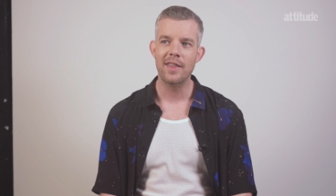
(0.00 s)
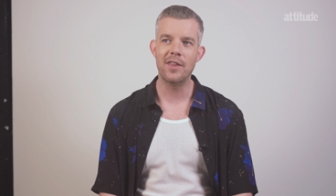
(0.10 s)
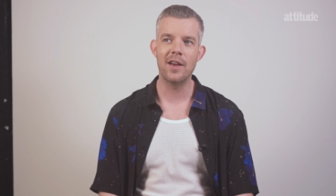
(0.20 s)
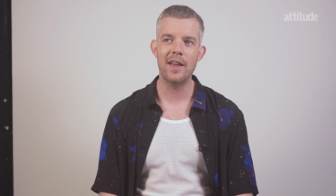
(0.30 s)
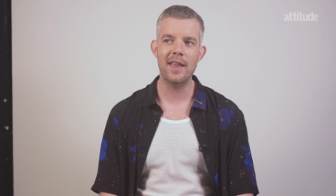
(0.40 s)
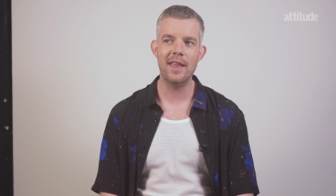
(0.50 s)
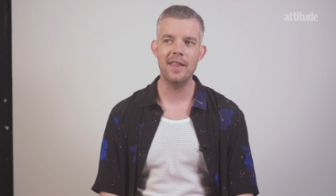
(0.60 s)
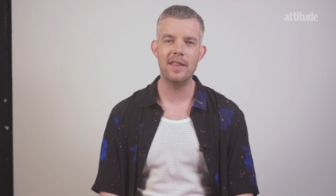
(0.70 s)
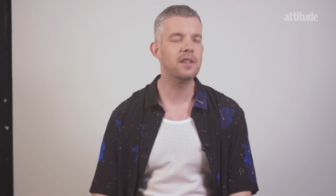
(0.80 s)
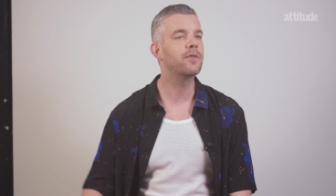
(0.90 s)
that
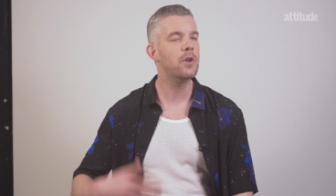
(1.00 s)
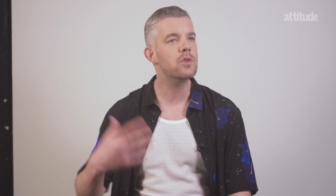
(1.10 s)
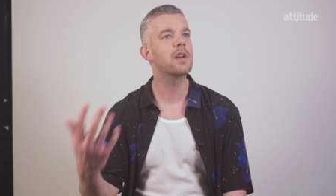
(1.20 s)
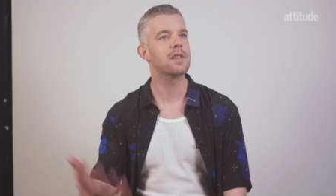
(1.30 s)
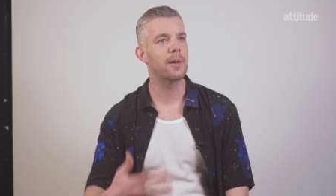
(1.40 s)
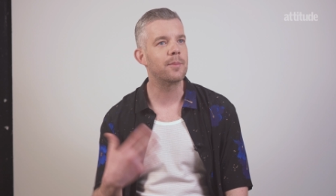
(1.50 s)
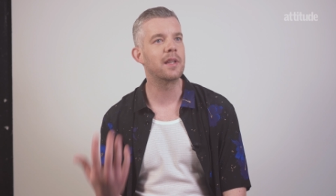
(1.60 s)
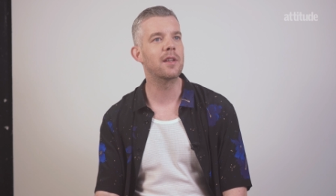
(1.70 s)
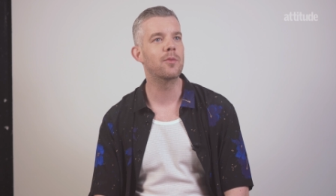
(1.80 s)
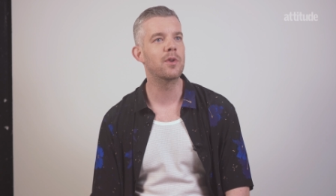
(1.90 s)
this feels like
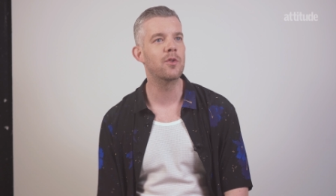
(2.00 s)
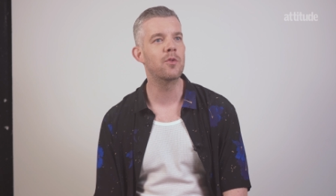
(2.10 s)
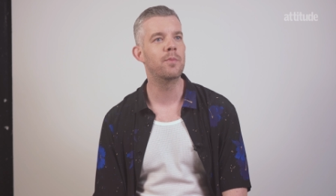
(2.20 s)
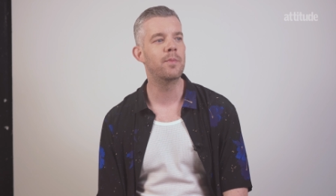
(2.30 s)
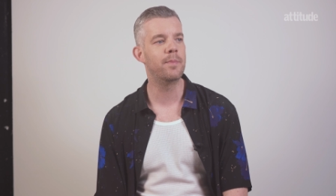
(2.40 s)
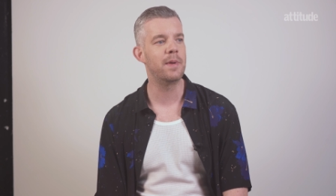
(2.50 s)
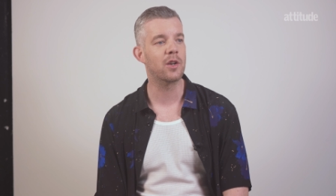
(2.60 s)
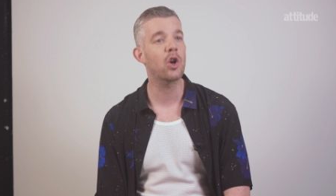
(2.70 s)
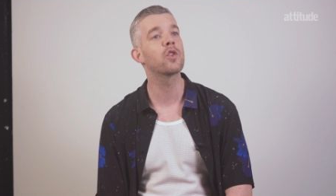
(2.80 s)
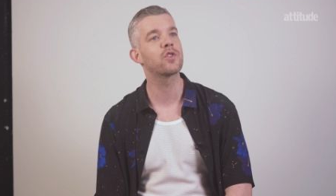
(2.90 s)
something that will be a
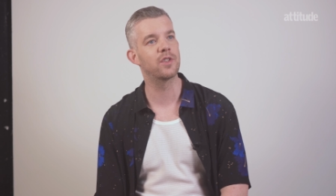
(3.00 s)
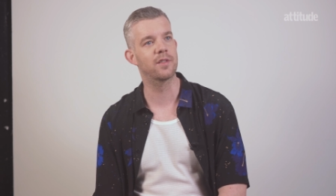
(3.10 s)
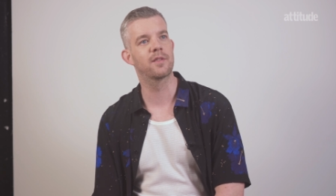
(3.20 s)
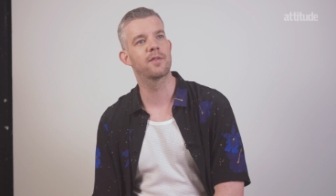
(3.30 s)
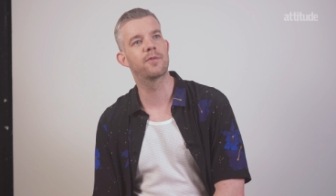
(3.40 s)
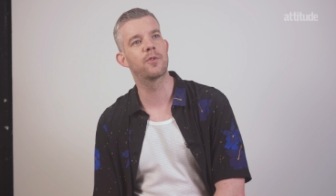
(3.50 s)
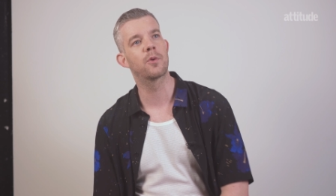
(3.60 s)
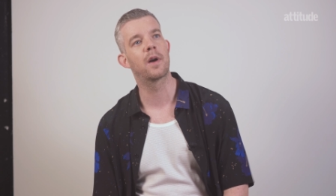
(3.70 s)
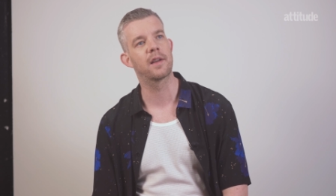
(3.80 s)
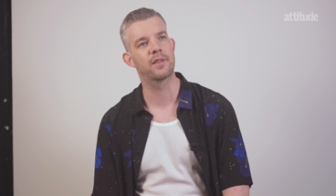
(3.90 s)
constant
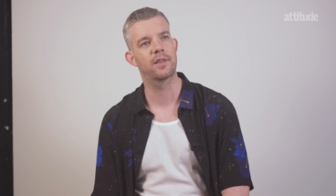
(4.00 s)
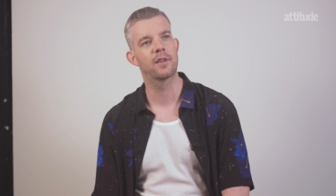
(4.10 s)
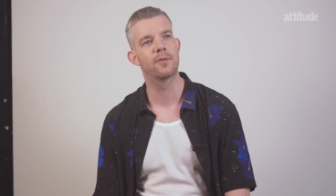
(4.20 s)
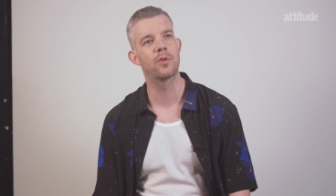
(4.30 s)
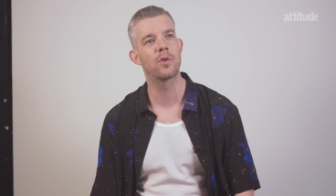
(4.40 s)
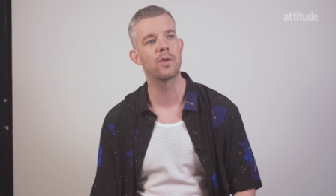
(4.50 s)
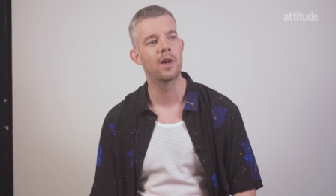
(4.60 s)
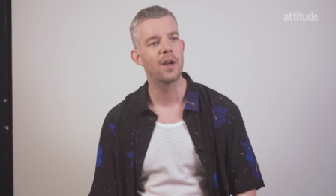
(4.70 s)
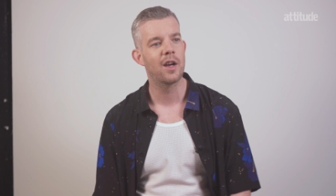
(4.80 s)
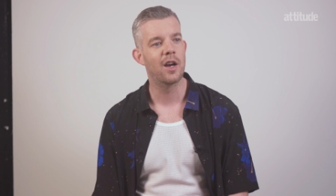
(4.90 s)
for us for
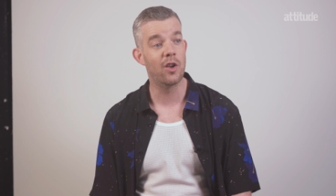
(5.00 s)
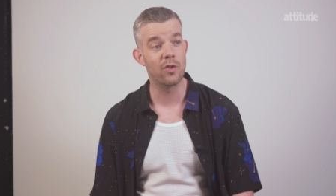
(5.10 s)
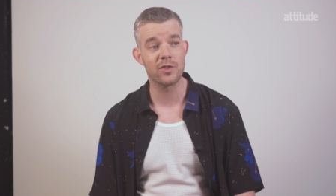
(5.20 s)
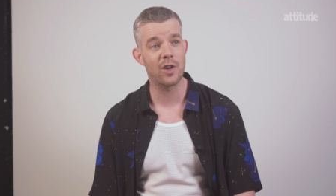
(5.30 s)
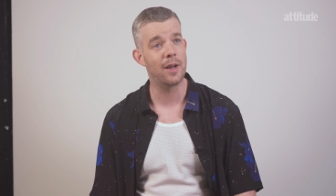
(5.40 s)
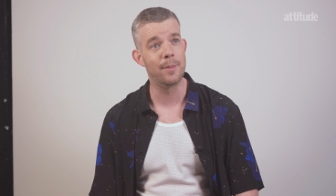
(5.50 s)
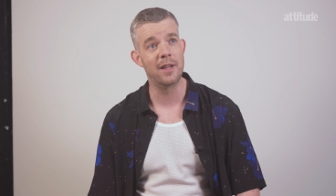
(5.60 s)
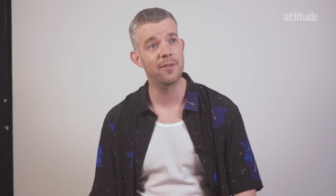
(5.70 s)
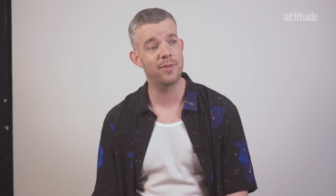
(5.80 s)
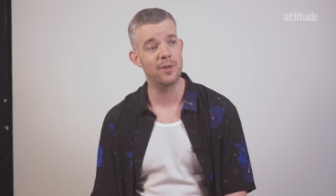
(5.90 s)
a long time.
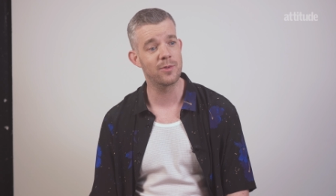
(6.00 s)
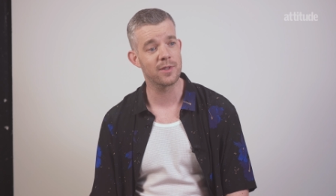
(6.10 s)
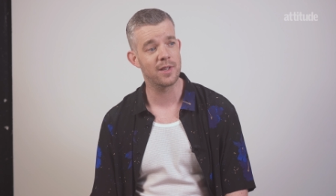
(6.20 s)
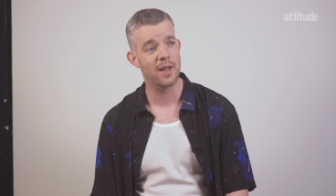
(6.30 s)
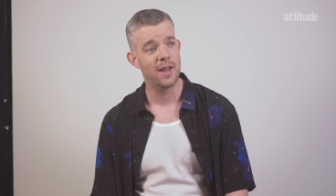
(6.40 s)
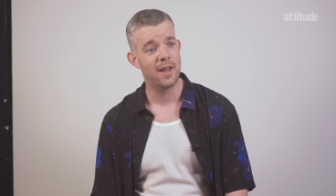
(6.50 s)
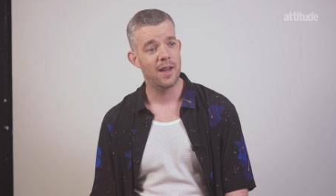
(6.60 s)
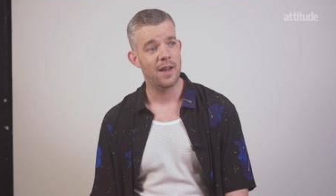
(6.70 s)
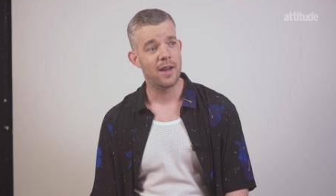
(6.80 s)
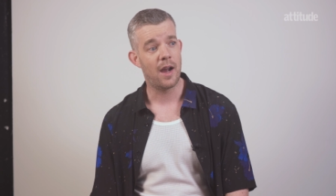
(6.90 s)
And it feels,
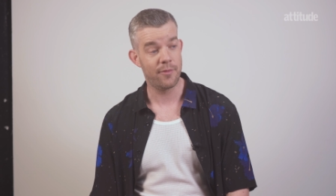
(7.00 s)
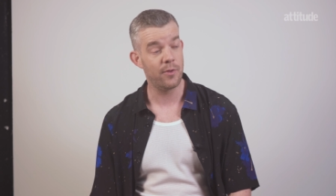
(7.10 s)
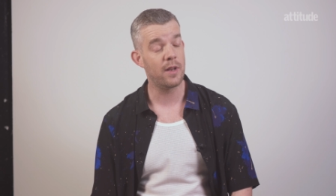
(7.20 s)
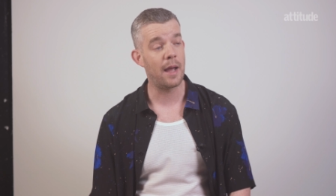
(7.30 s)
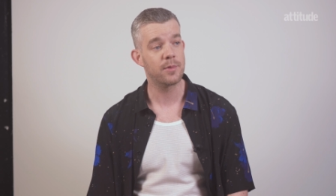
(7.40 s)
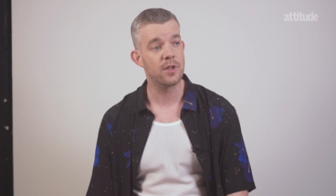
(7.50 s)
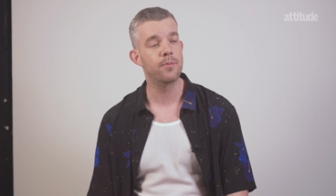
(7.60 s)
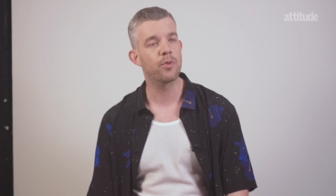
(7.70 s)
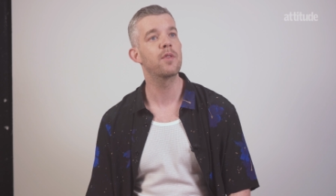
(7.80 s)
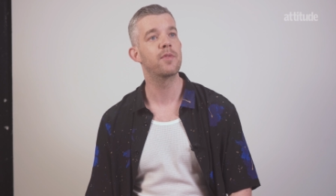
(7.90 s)
I feel an
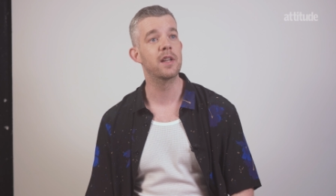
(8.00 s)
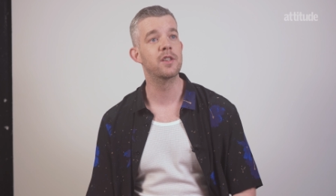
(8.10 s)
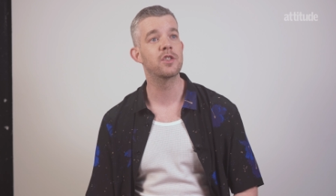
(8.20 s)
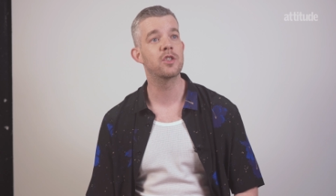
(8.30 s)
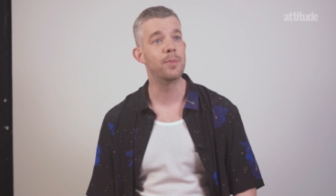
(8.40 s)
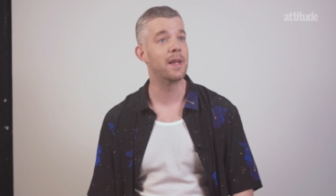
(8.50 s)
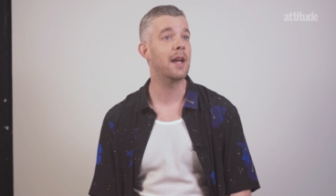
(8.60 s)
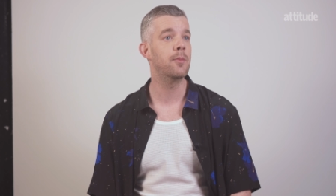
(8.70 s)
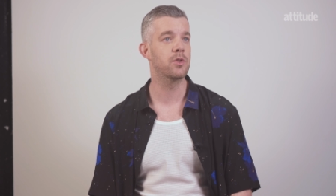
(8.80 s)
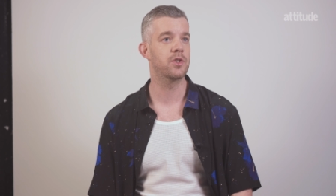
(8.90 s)
absolute privilege to be
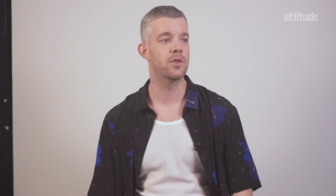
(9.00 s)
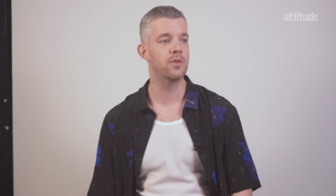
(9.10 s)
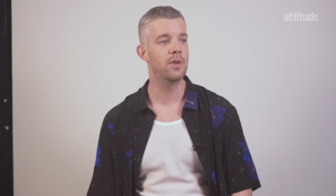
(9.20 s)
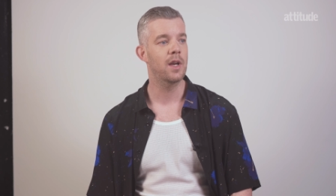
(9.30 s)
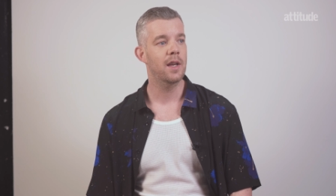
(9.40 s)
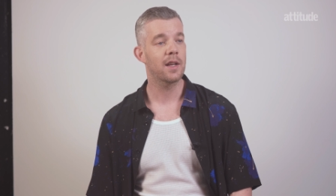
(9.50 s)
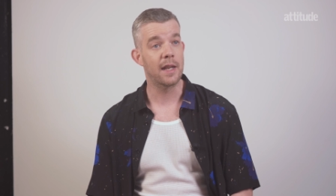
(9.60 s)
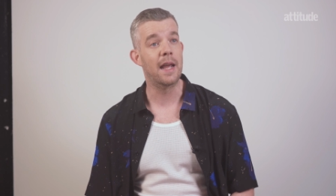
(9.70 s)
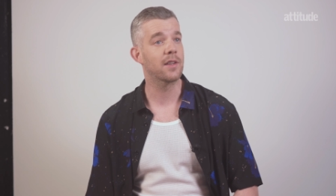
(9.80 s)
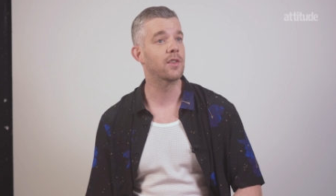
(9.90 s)
able to
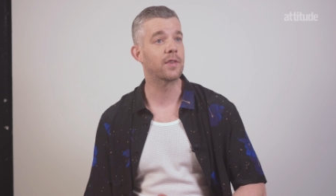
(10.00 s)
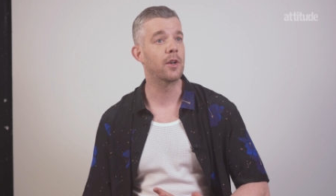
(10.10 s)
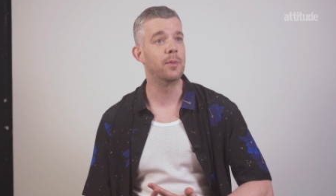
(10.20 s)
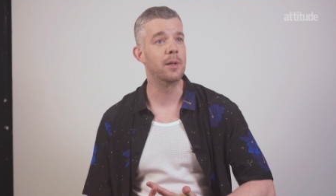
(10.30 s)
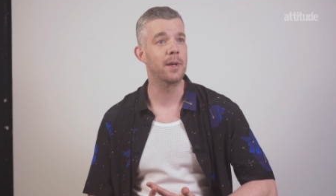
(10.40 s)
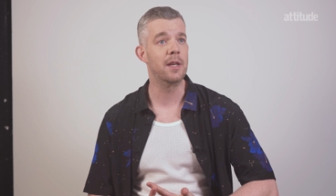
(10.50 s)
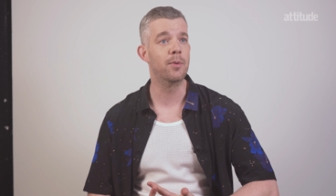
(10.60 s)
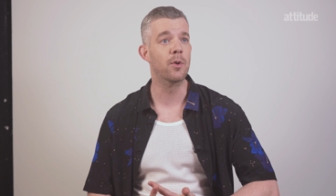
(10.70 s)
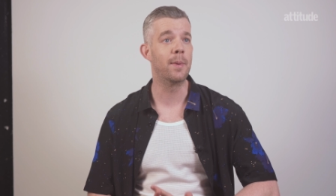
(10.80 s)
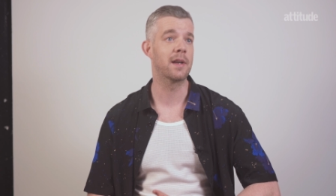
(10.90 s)
connect to so many
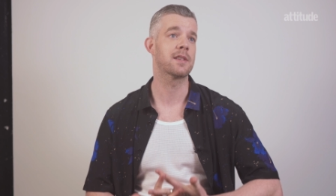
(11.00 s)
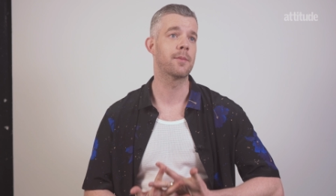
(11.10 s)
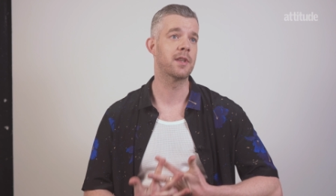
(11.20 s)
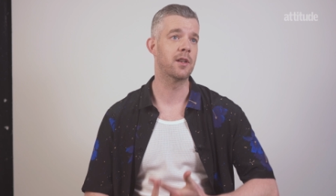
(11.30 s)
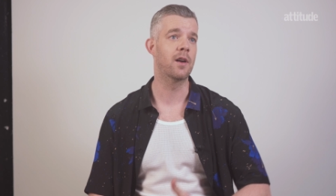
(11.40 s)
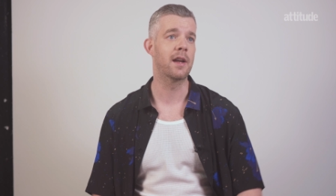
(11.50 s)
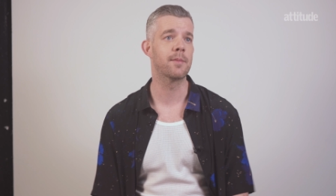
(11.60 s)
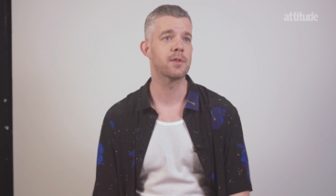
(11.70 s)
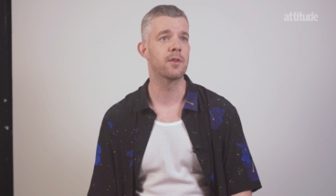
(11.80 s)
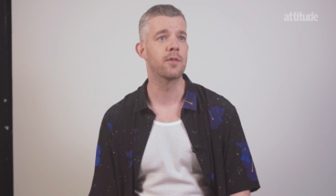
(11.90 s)
people about something that I
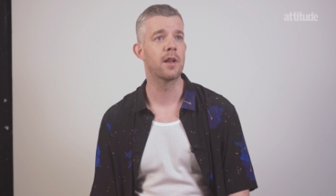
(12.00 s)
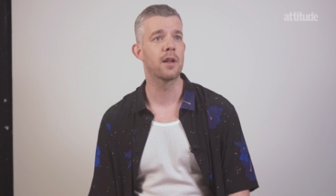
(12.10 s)
absolutely